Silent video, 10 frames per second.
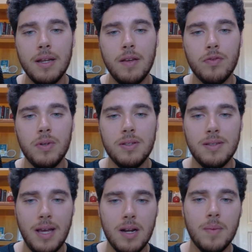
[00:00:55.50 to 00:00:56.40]
if we
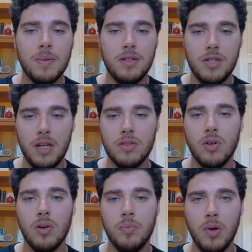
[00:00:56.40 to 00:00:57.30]
set up the
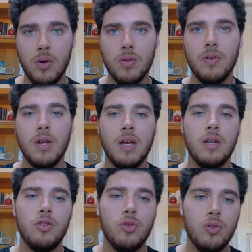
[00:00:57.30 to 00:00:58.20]
JSON mode
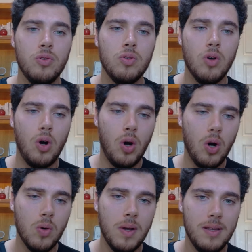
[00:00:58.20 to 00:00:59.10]
to
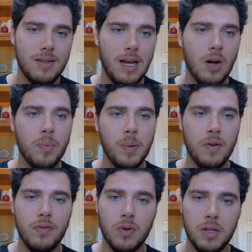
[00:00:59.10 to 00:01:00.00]
always
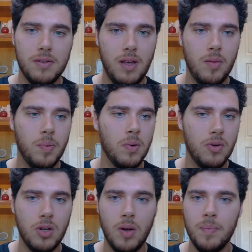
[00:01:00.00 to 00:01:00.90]
output, for
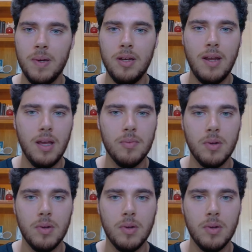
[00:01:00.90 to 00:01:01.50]
example, company name,